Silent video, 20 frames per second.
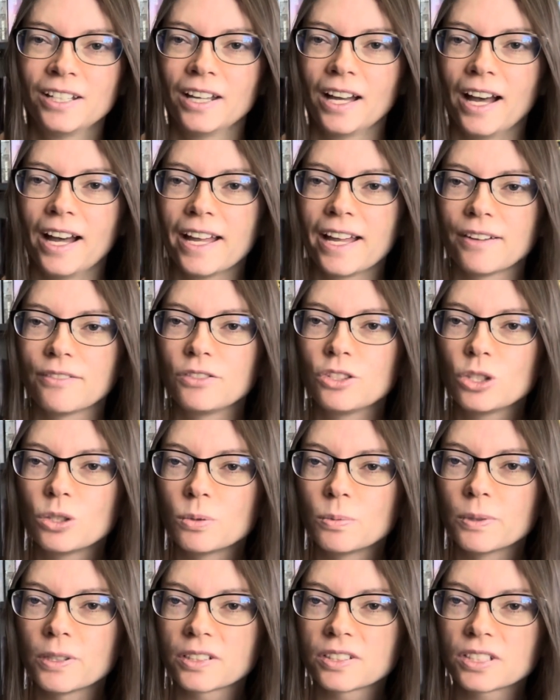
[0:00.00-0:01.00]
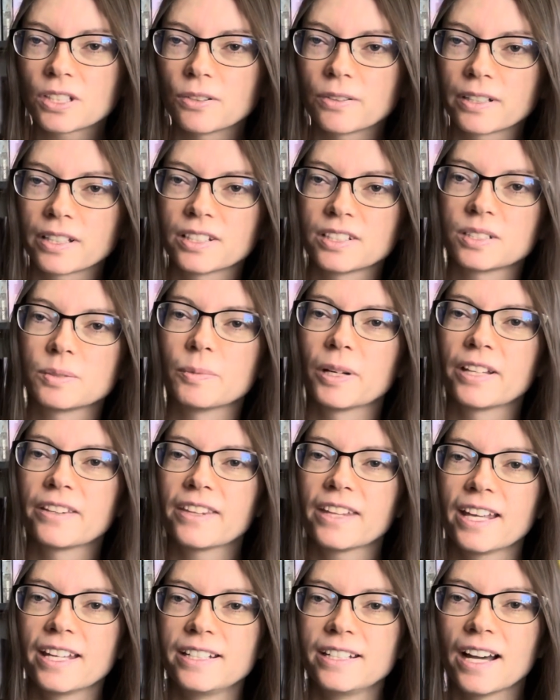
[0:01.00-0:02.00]
I have 2 books going this month,
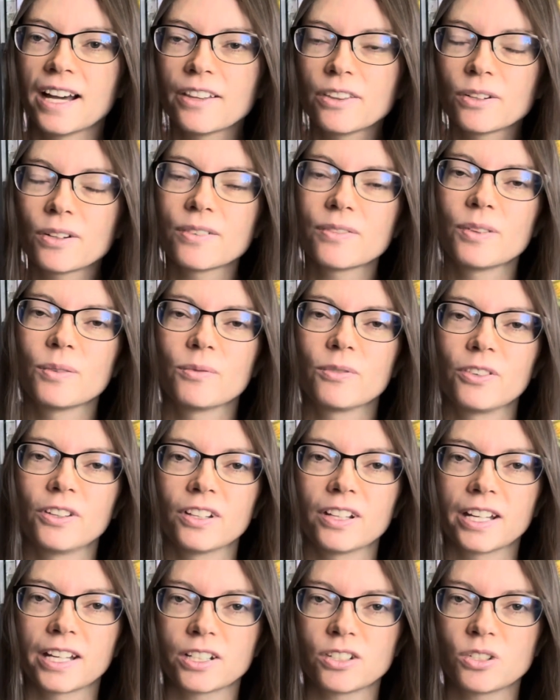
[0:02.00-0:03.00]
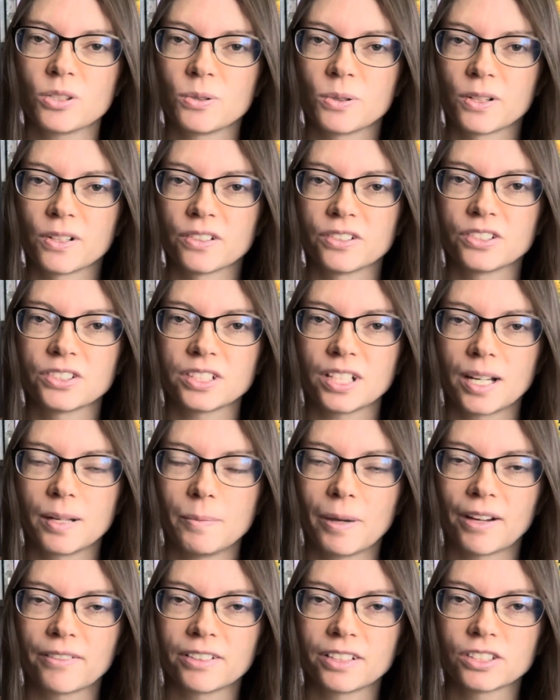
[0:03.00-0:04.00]
and neither of them feel like chores. I'm
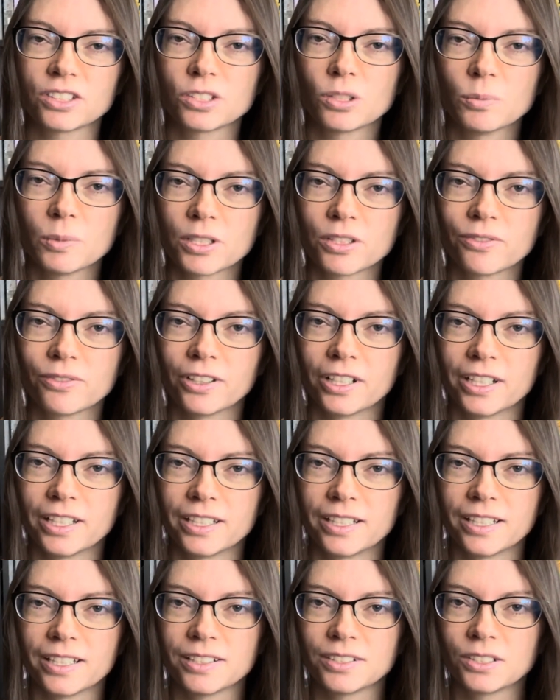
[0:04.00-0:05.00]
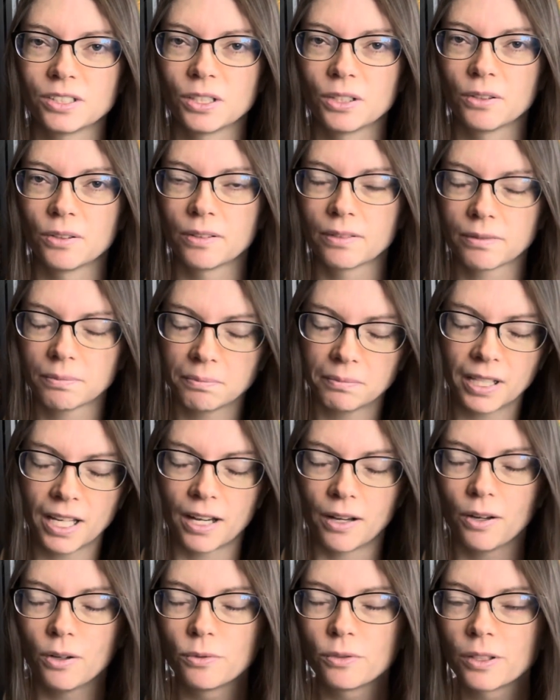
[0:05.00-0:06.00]
having so much fun. So yeah,
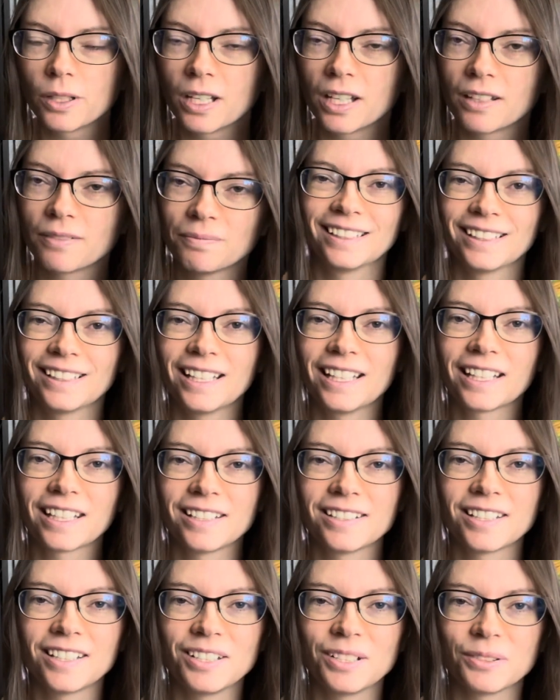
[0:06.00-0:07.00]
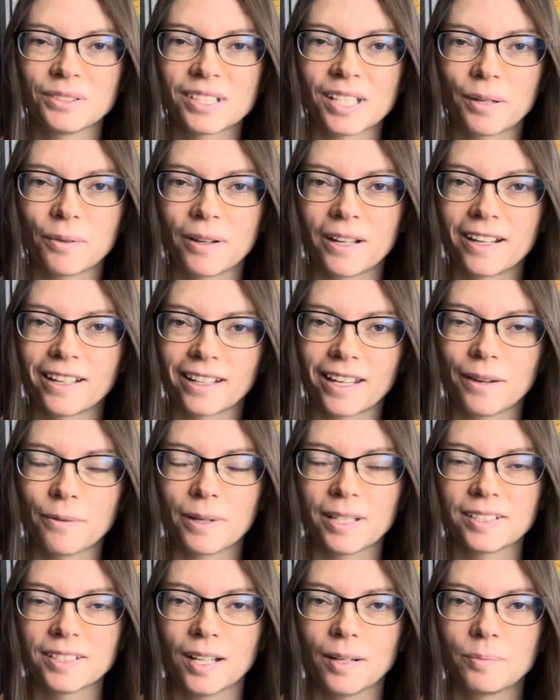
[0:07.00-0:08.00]
hopefully it continues that way. I can't
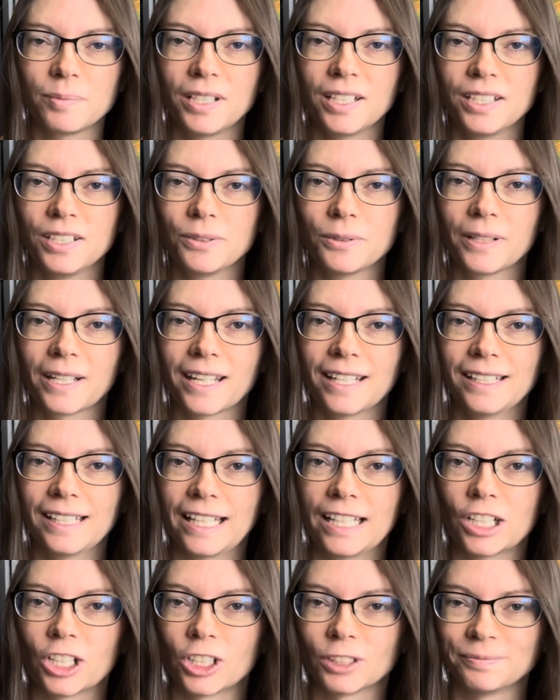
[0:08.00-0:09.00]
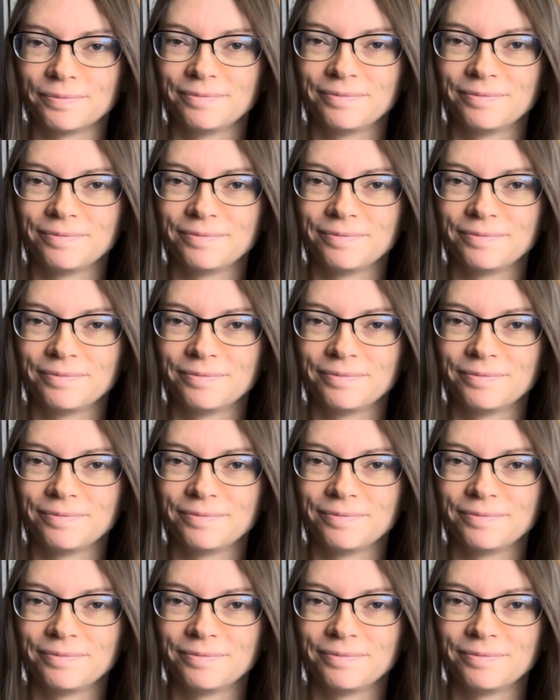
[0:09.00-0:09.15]
wait to update you again later.